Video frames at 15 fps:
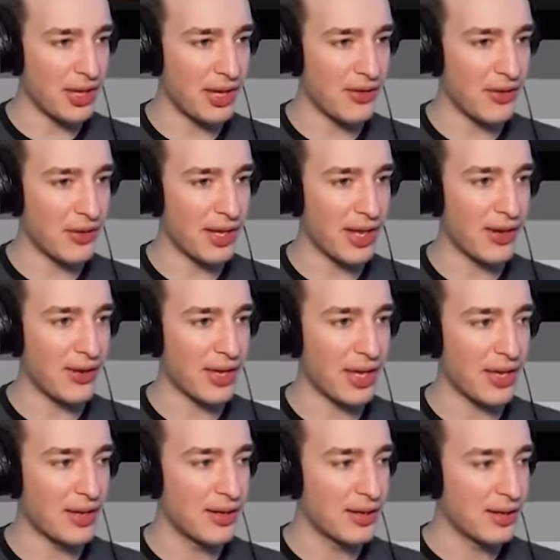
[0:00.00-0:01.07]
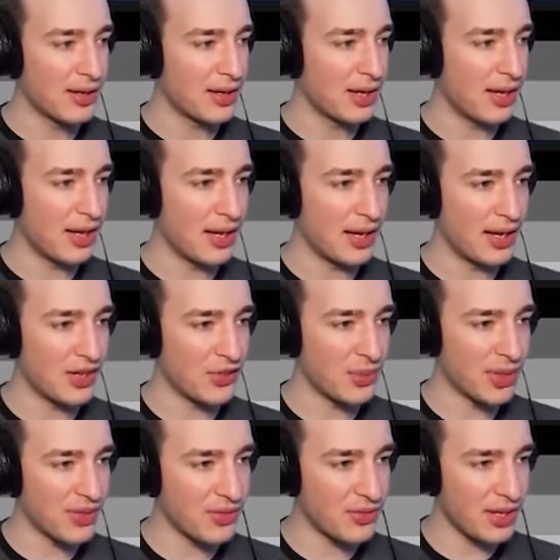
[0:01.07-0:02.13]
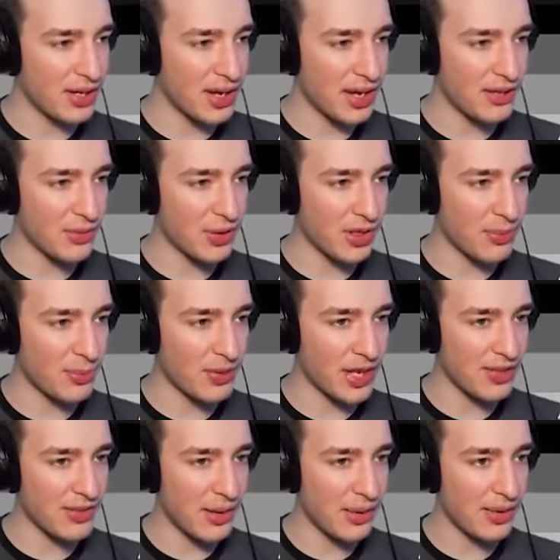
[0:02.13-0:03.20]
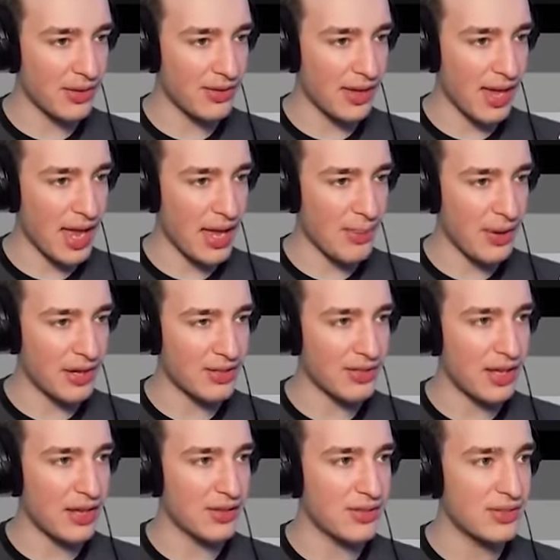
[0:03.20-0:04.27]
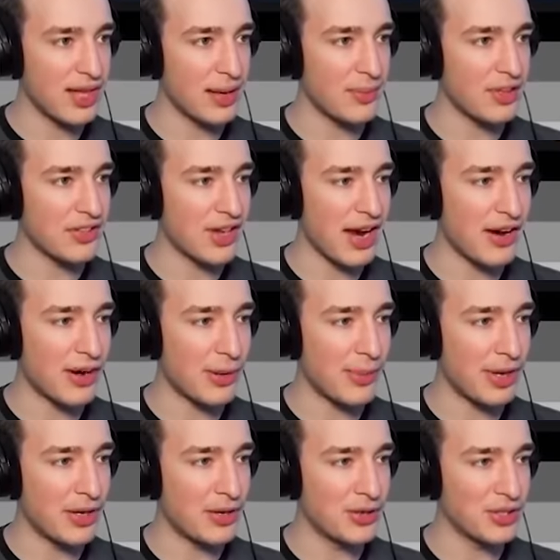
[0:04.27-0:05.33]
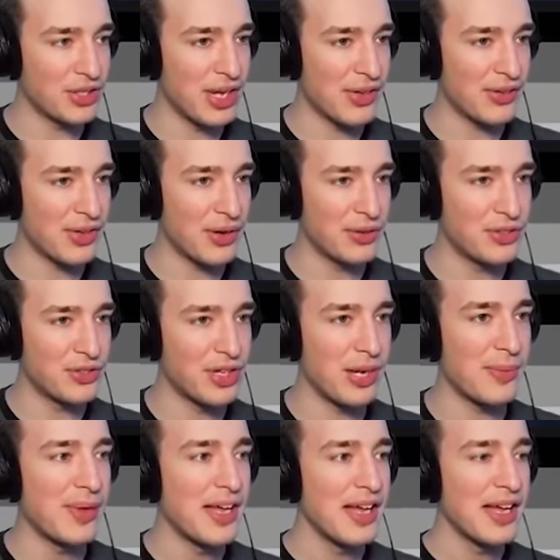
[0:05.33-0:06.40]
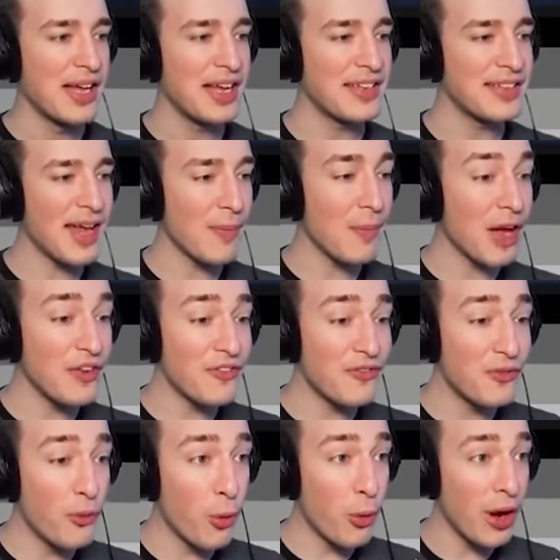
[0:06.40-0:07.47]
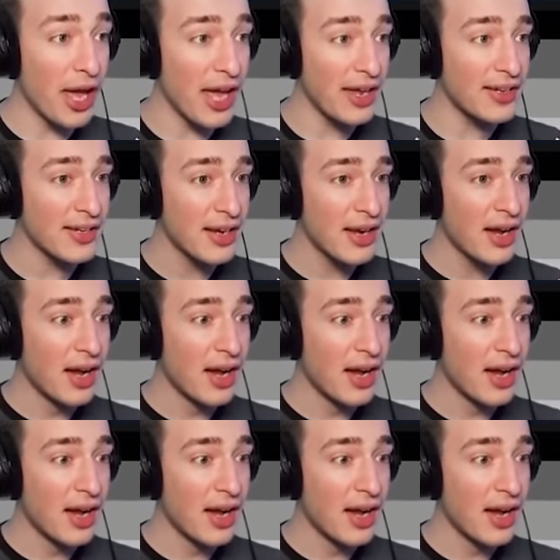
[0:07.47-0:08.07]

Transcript: here. Okay, okay. Uh, I spent three days worth of playtime on this. I hate myself. Sameness arrow on my auction as Ghost Stream. Is that my forehead?